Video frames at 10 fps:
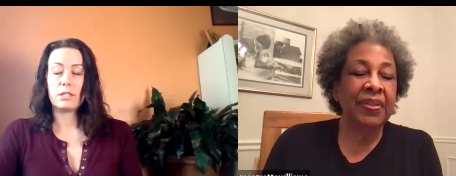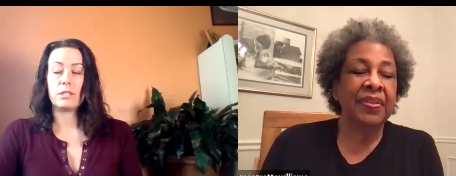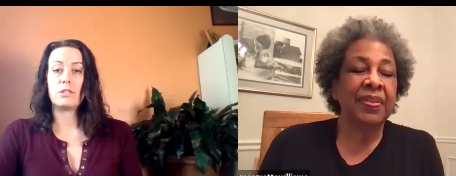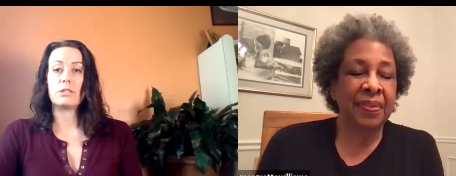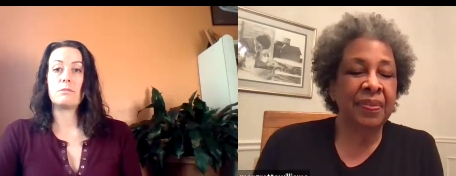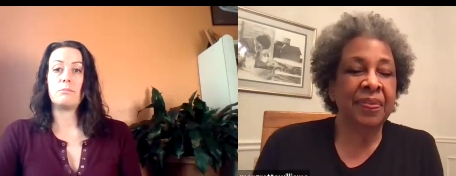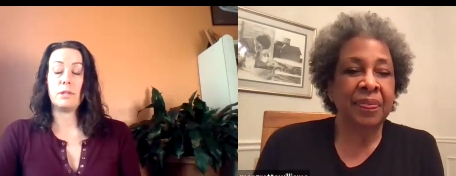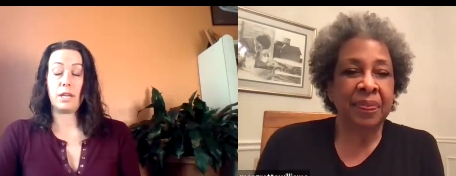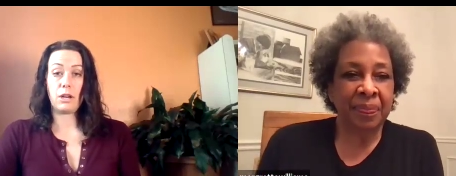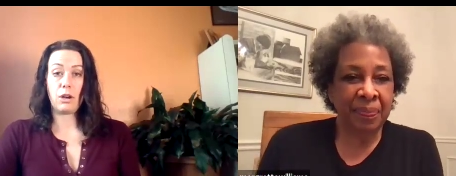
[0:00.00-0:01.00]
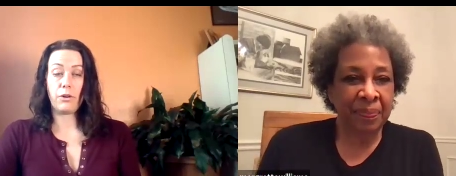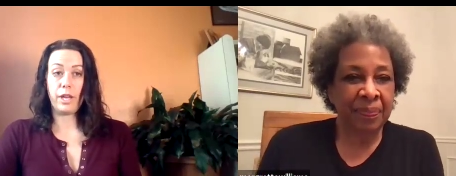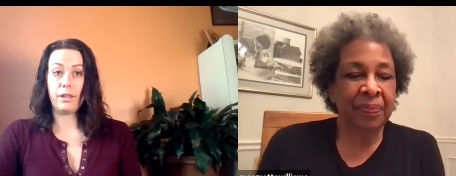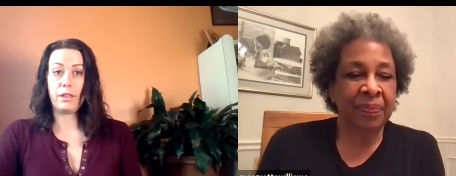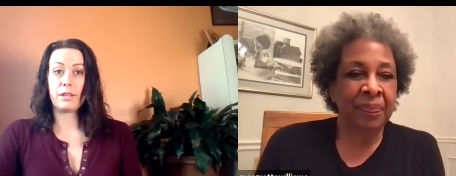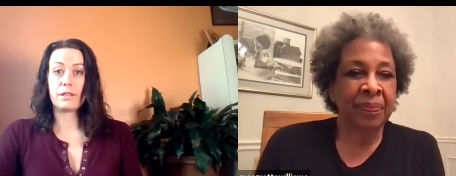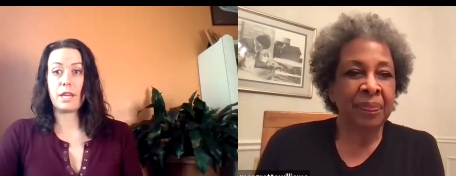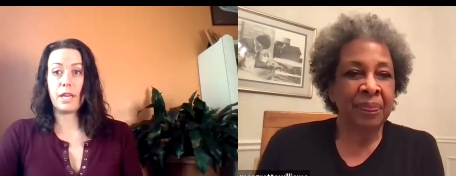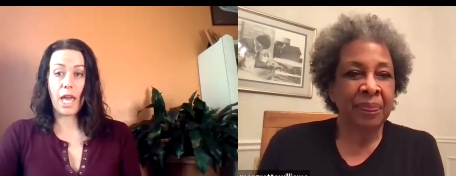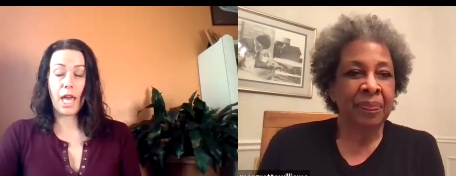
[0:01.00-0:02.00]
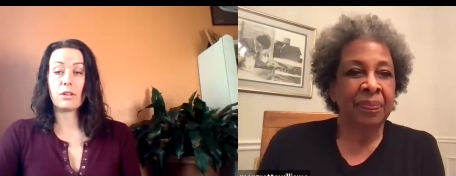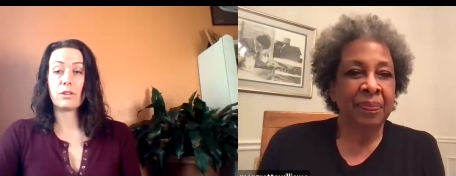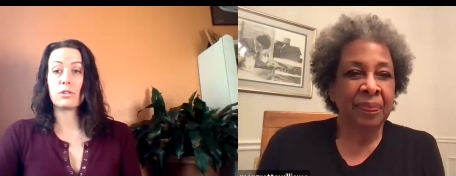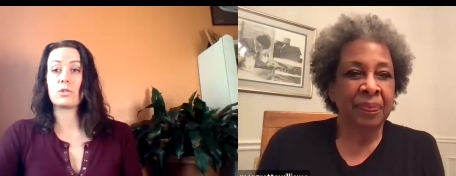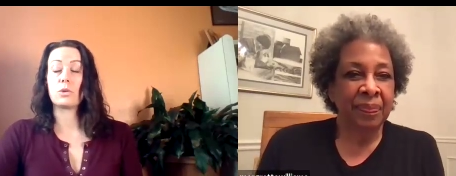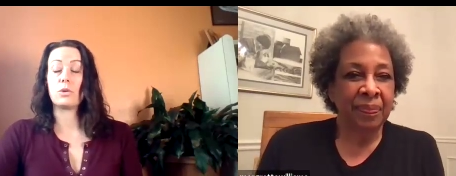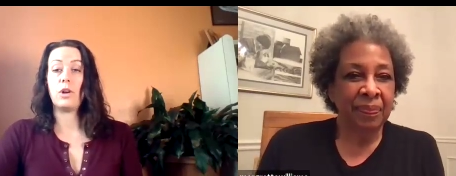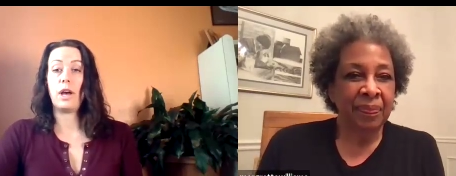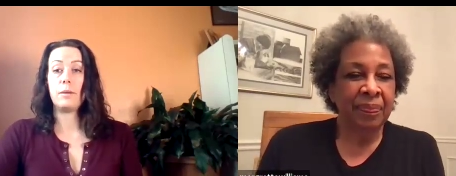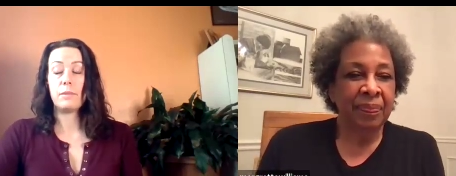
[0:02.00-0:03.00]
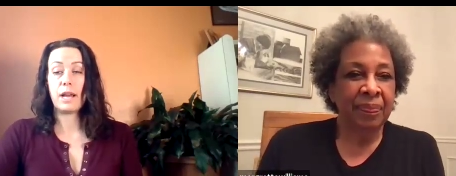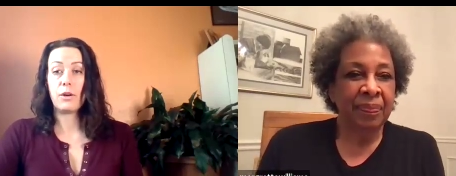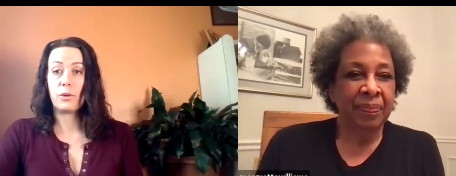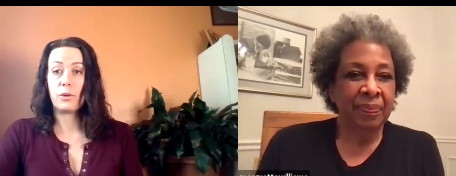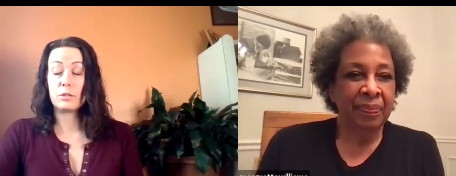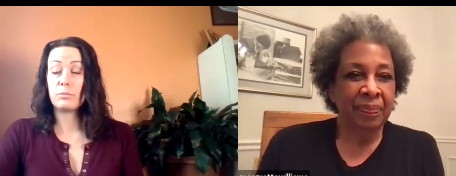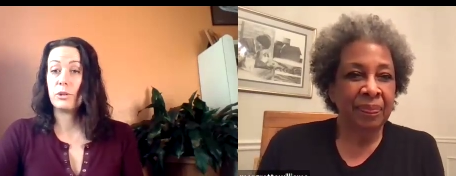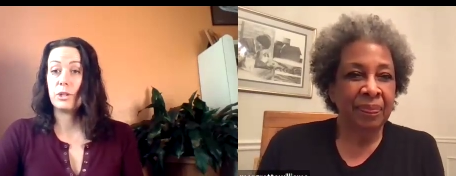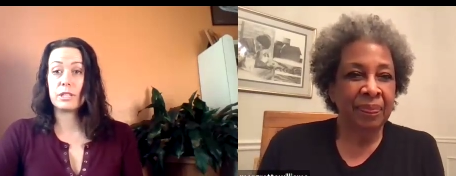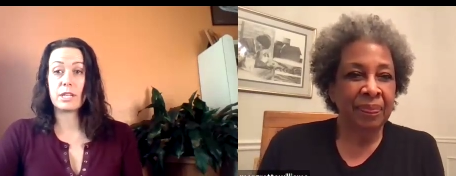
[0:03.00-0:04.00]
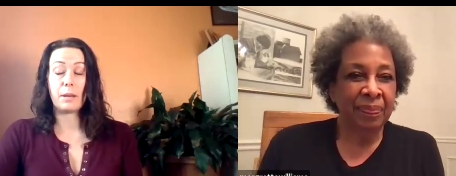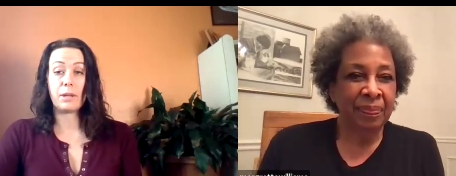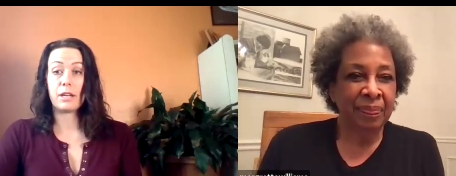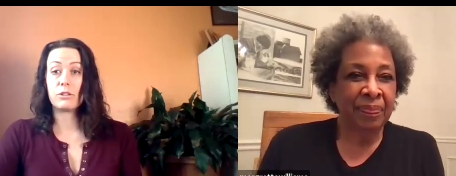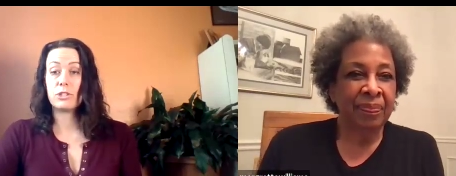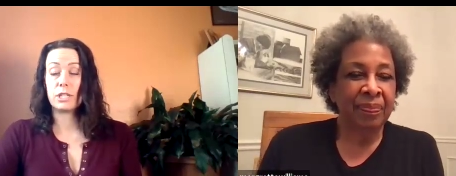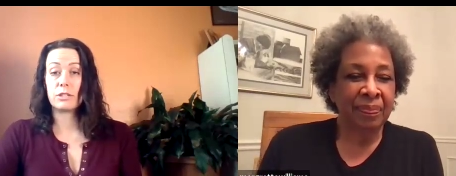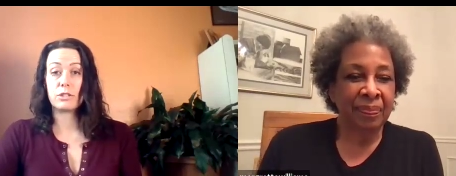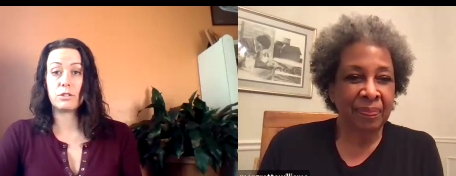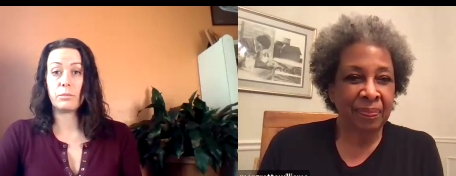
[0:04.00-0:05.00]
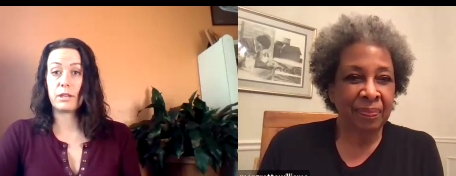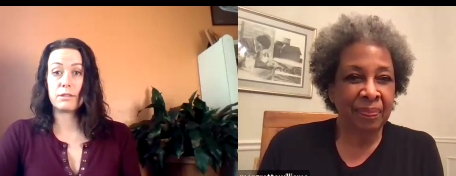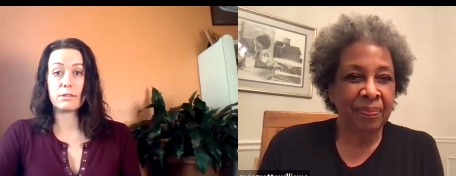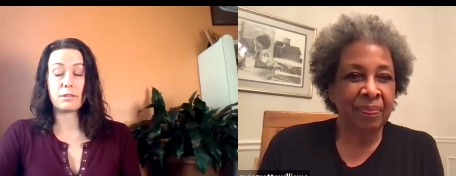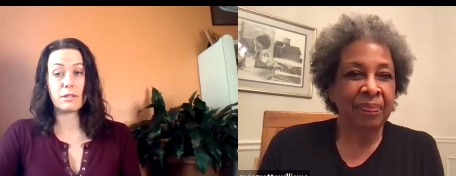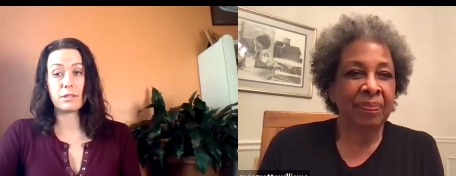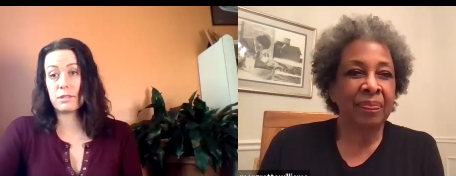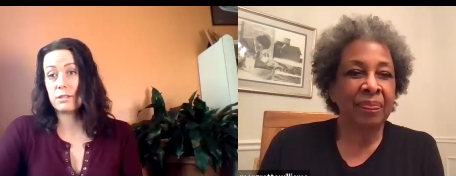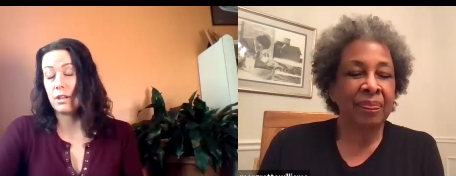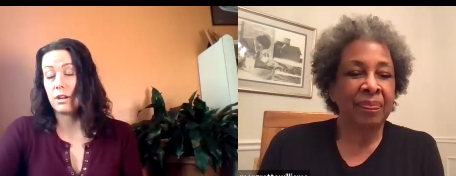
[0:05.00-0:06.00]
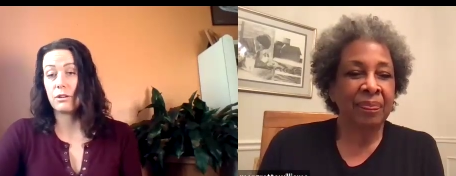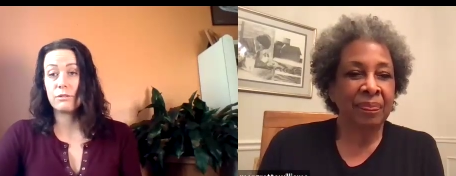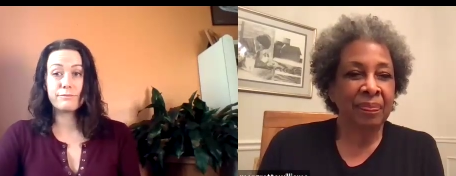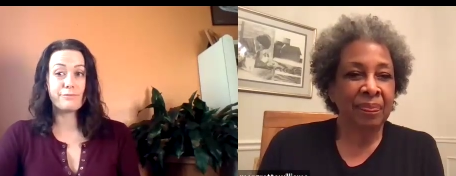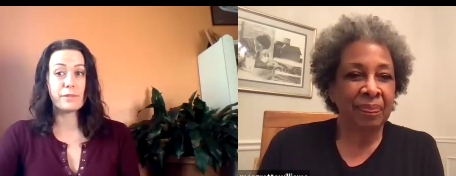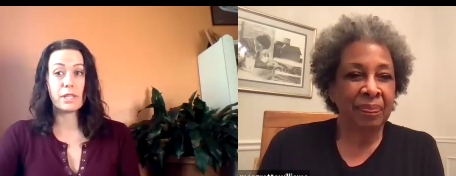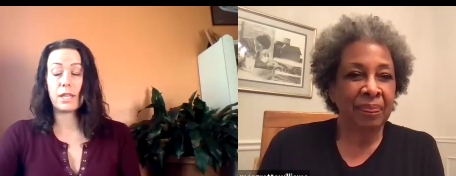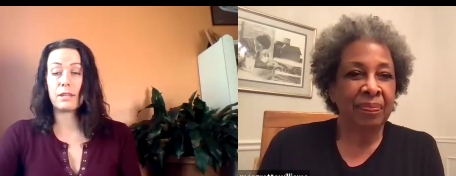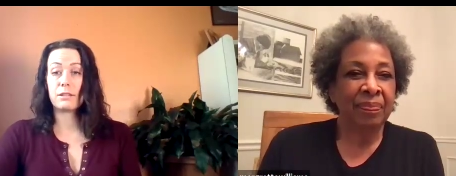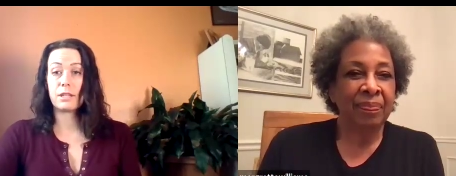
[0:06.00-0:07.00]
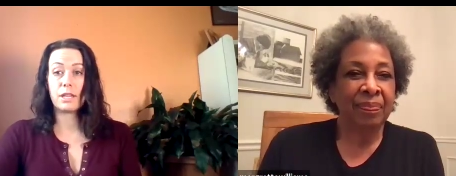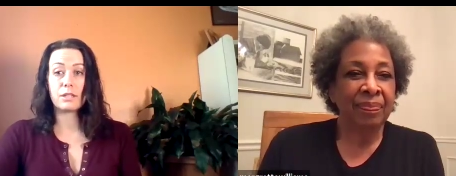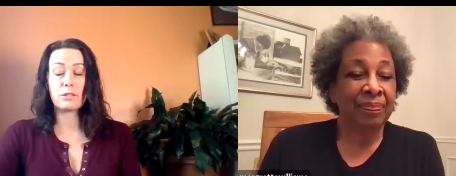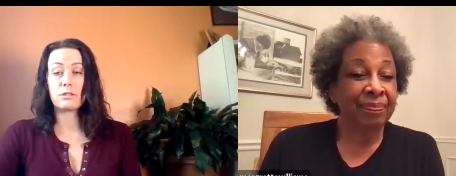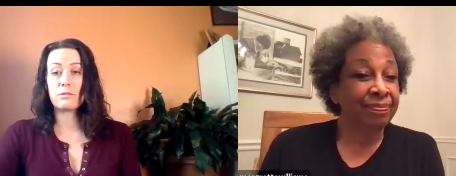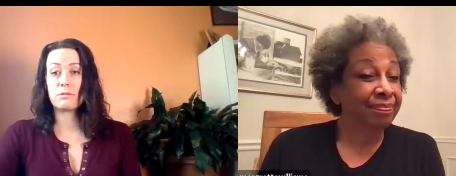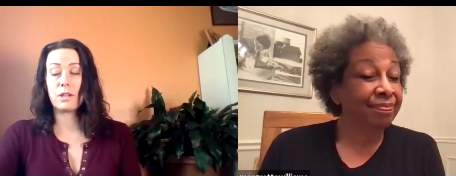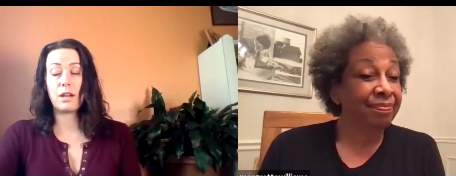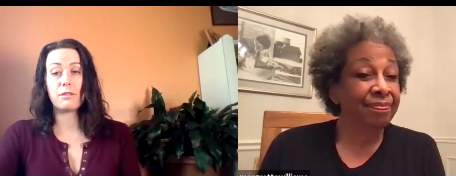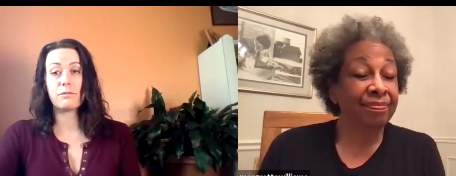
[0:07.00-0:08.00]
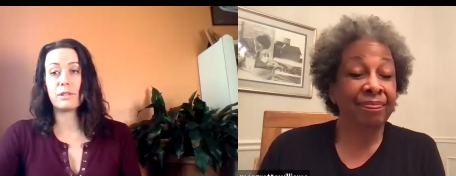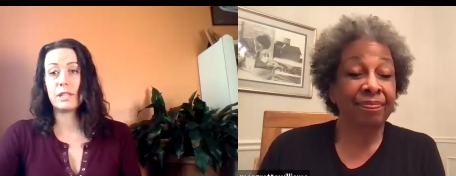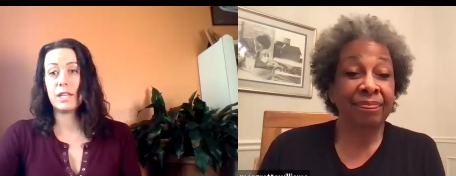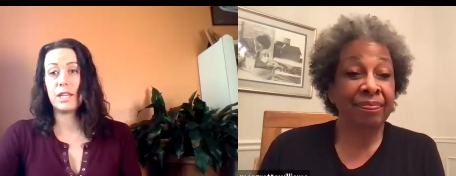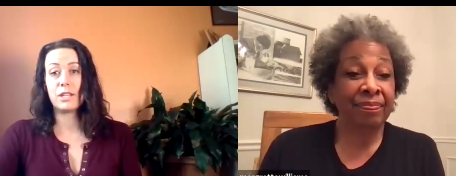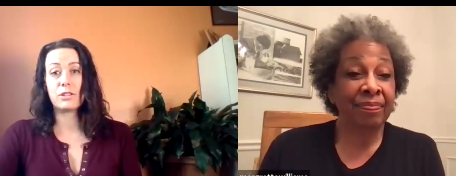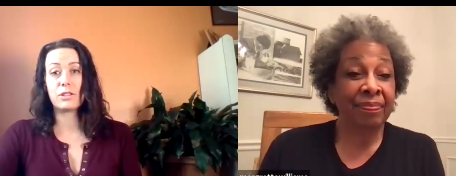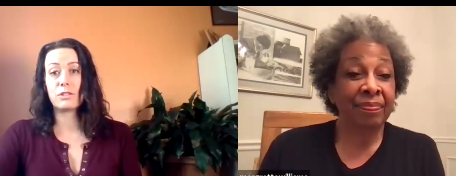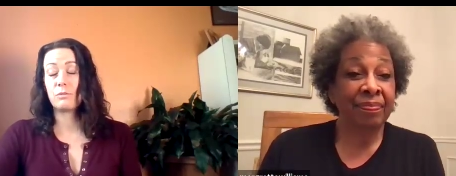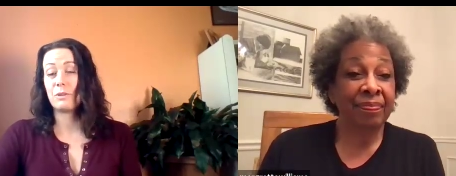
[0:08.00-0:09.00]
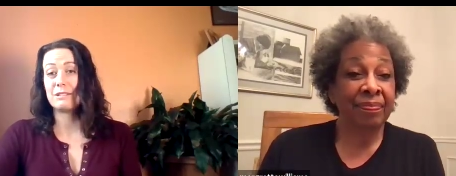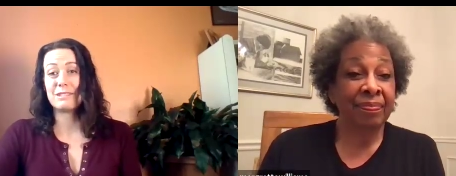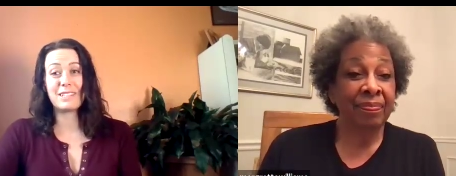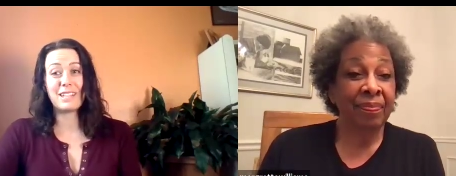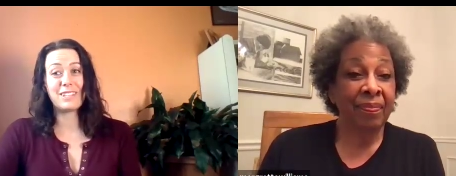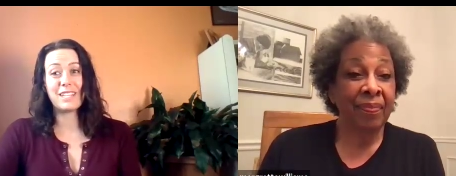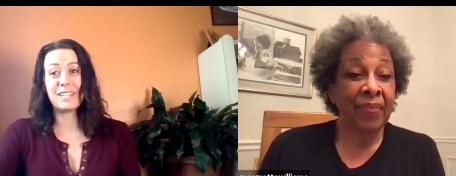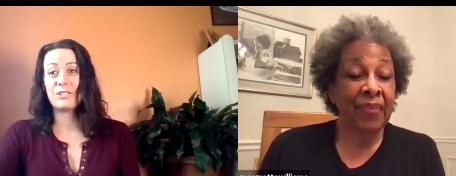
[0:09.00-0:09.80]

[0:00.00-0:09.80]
Speaker 1: to just be like okay the things i can control i am now going to put time and energy into because this you know like is not really in it's not really